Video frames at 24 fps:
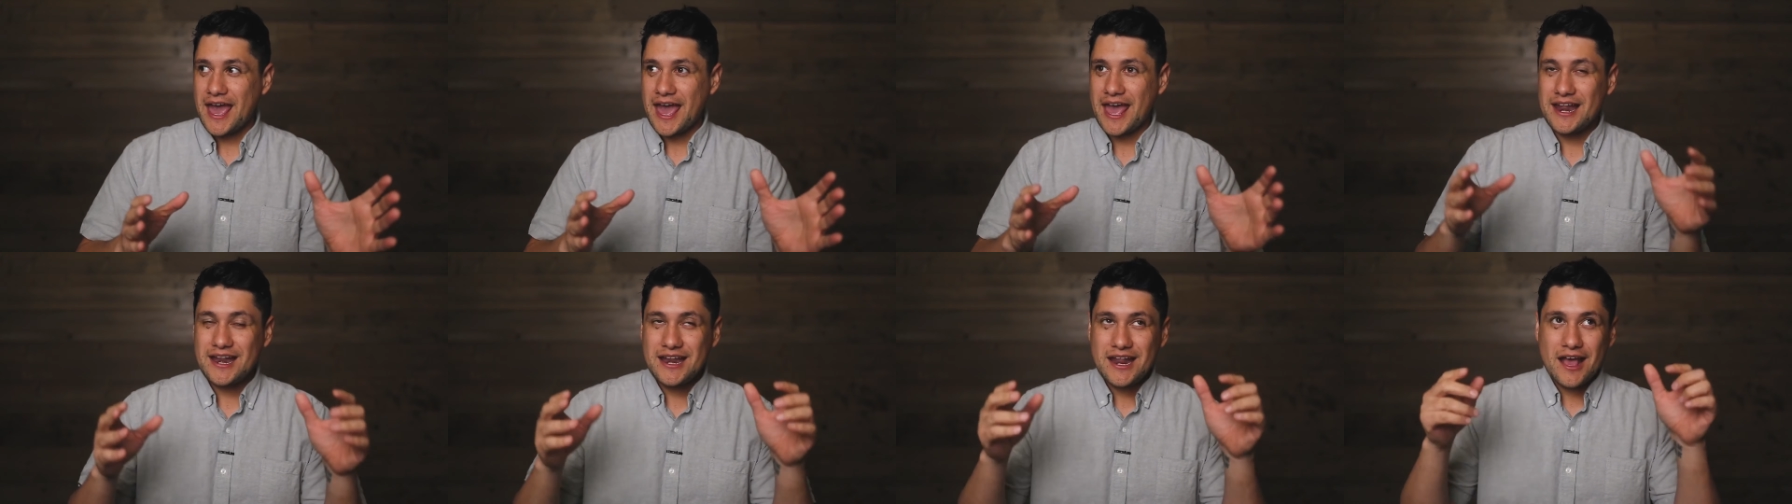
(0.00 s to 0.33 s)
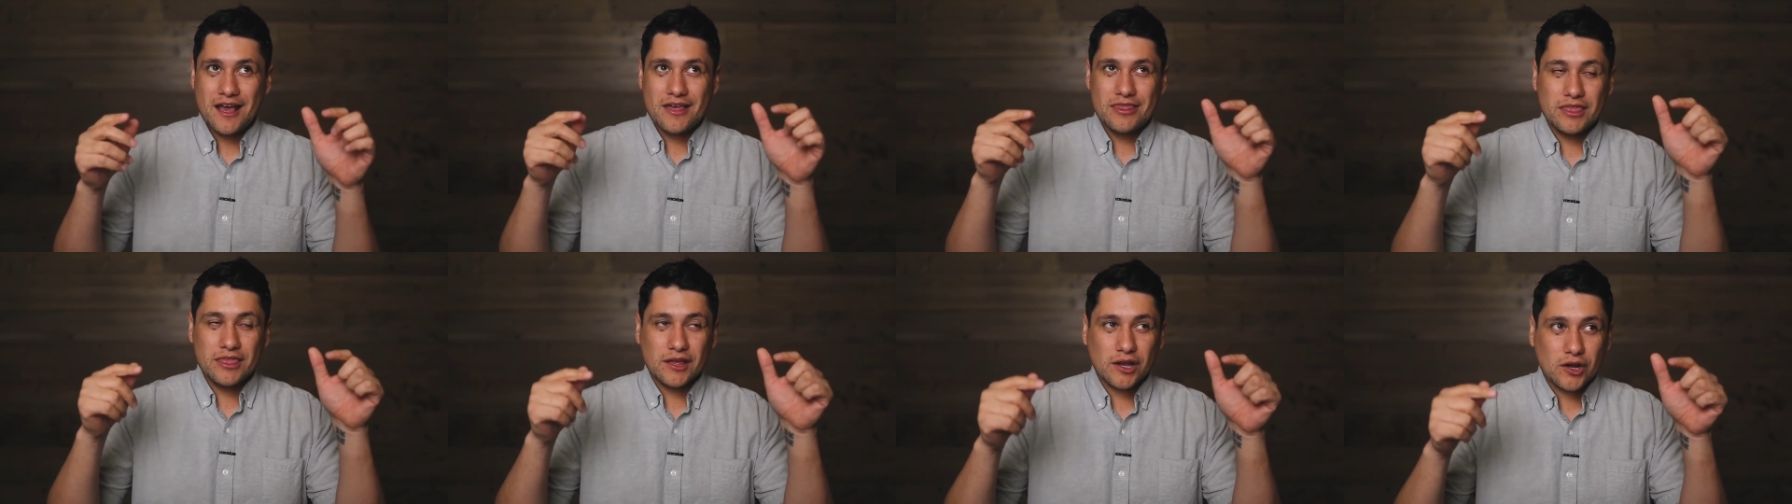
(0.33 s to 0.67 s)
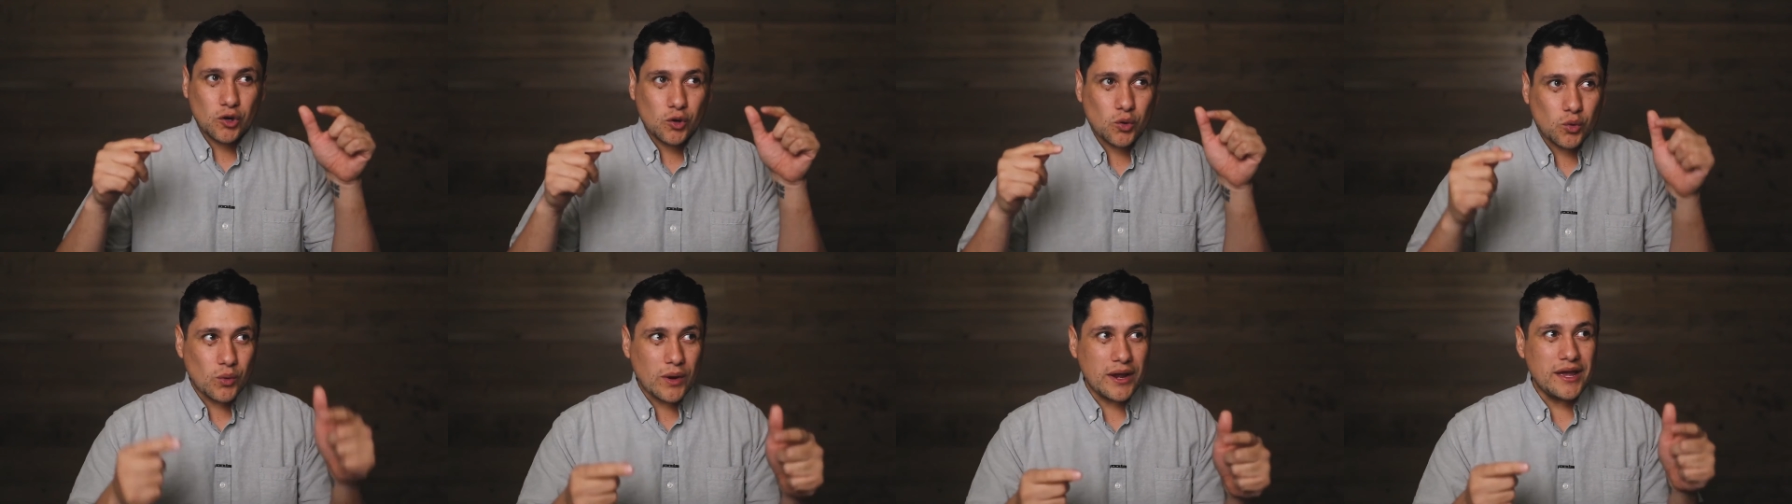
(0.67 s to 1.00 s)
And the
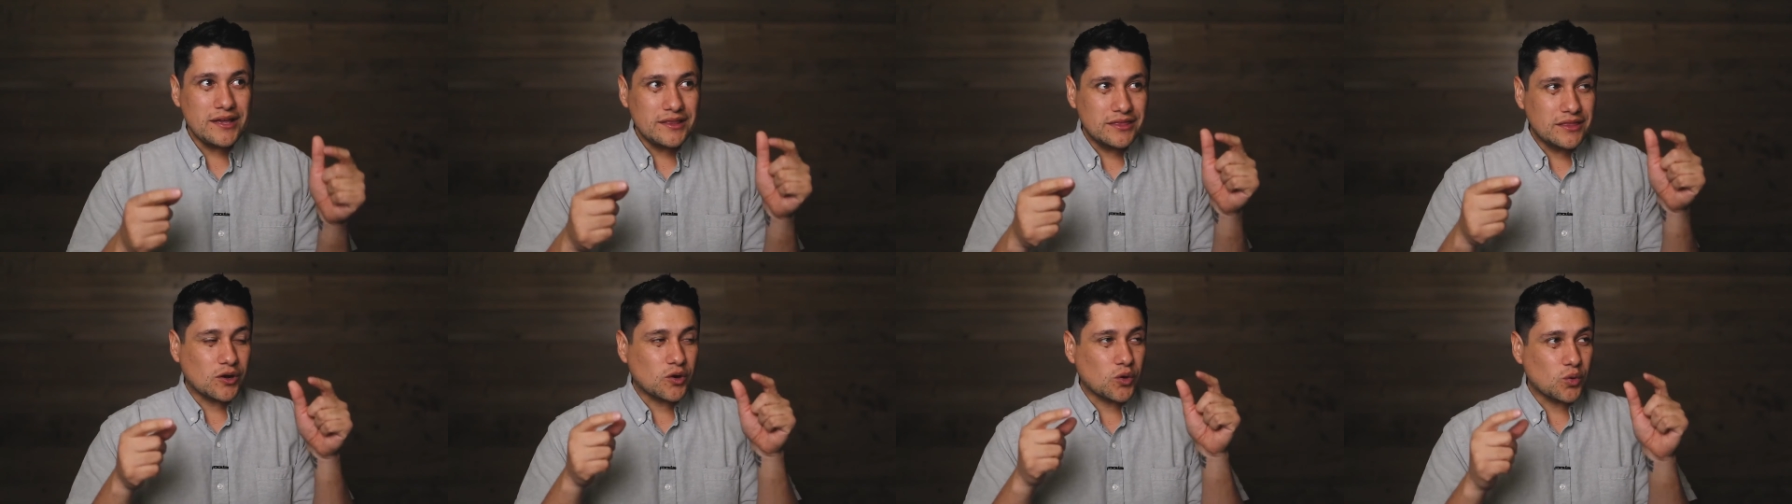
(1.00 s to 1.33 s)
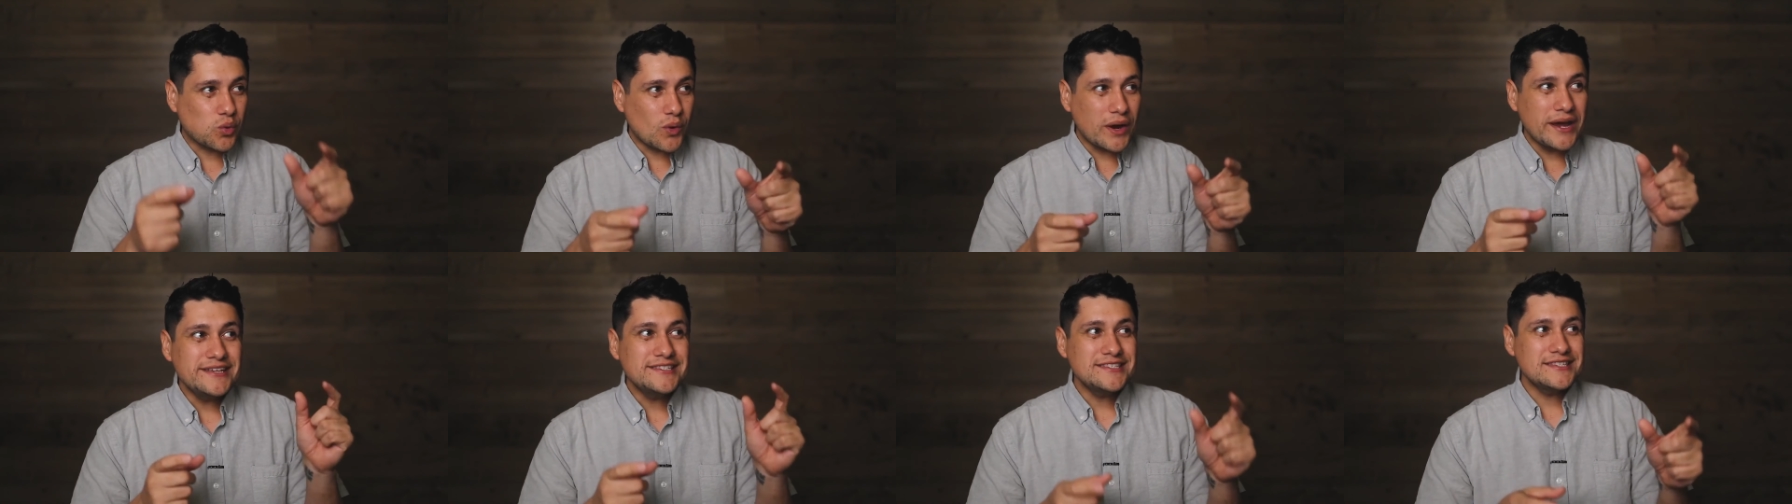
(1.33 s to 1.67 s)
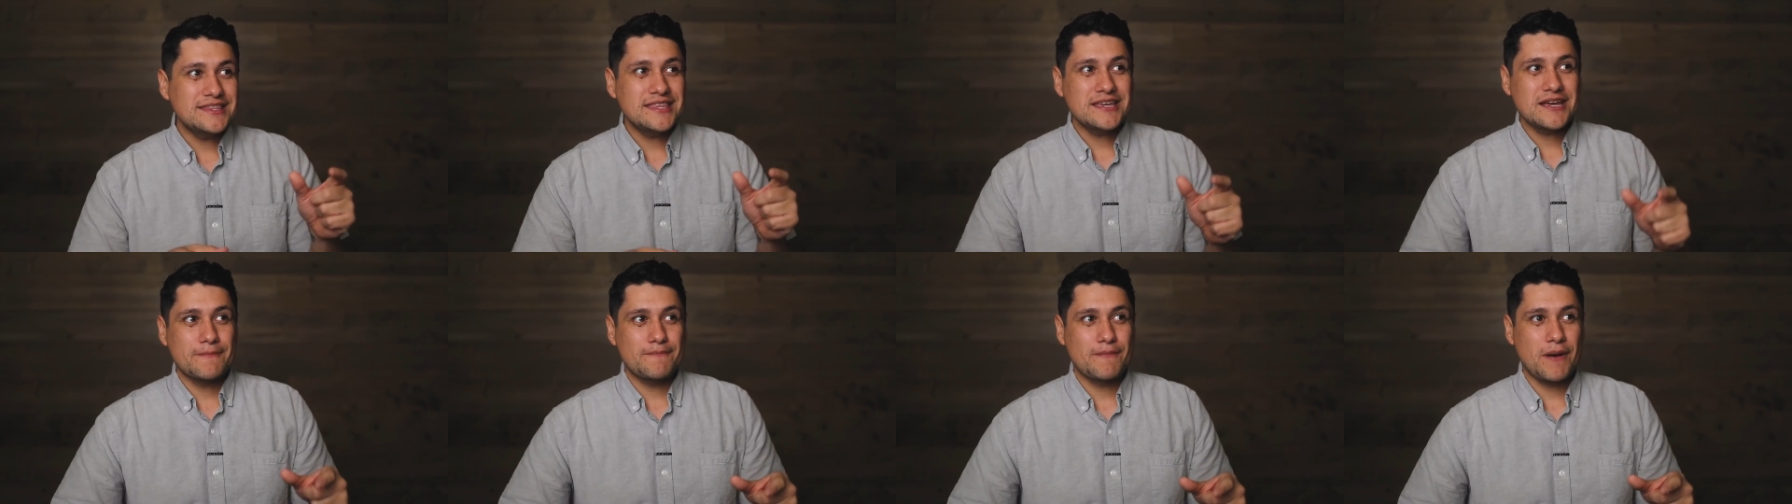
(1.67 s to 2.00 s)
crazy
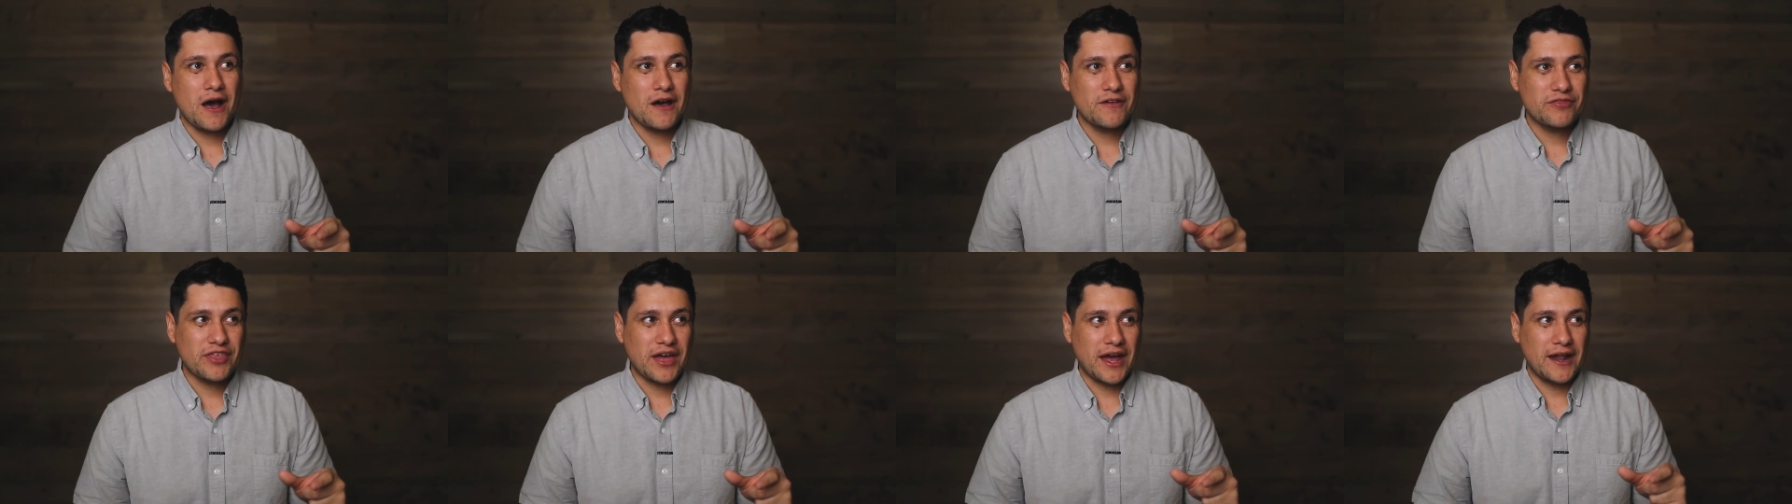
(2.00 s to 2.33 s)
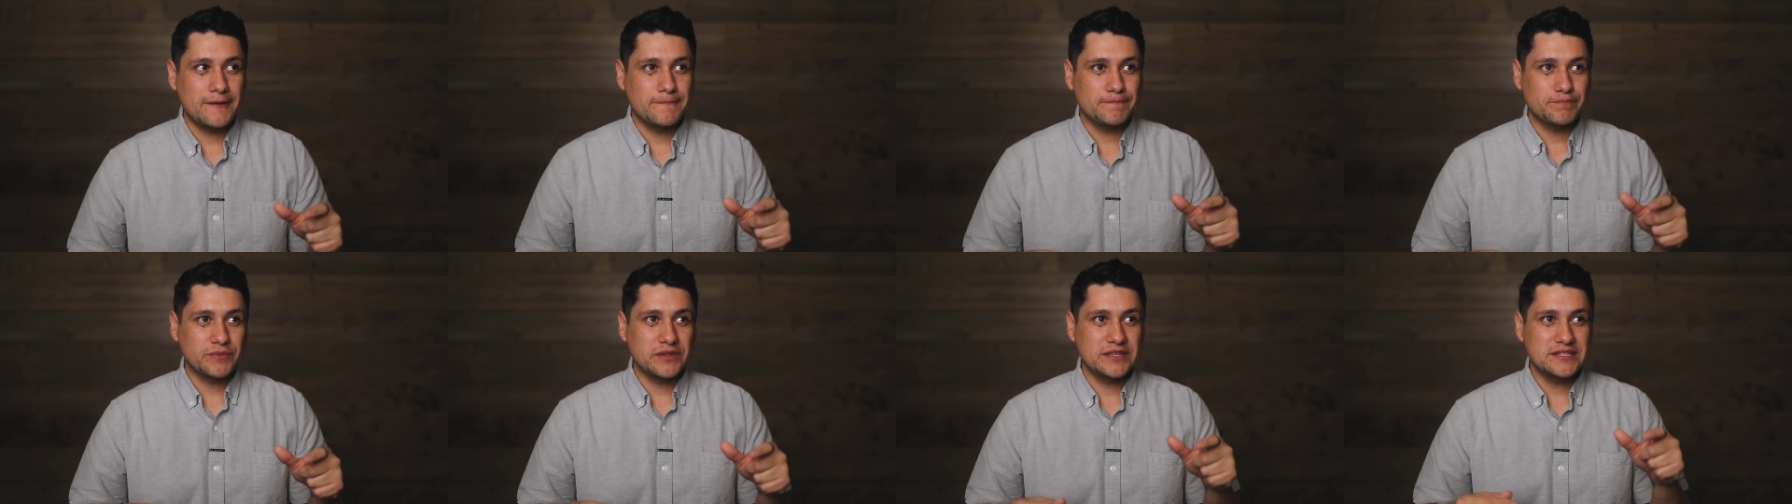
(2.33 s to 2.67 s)
thing about that